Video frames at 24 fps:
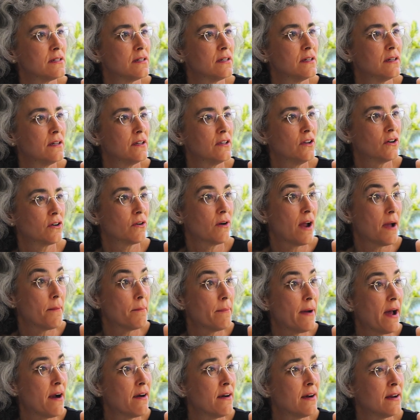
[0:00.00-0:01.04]
Mm-hmm. Your
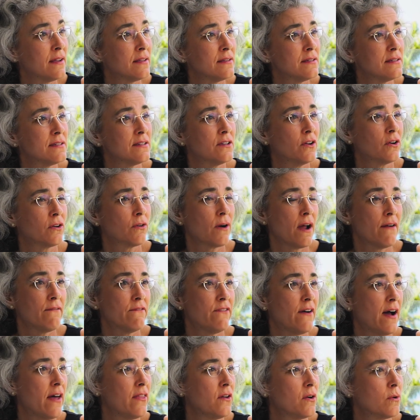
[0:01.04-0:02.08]
grandparents, your
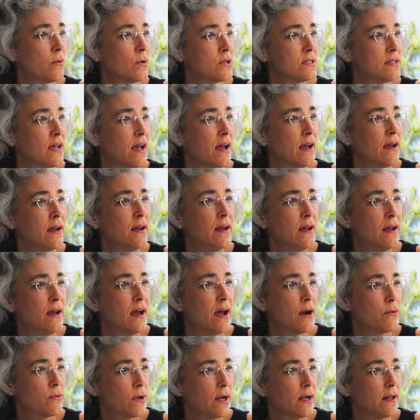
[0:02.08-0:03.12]
grandfather was
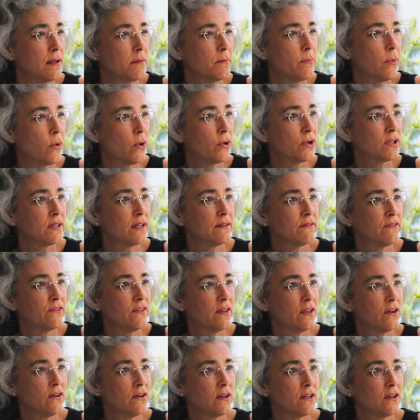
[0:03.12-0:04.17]
a really important
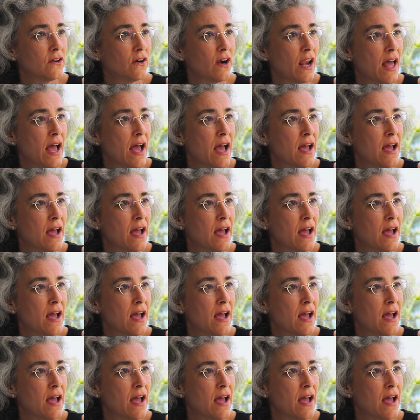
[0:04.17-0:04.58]
figure in your life.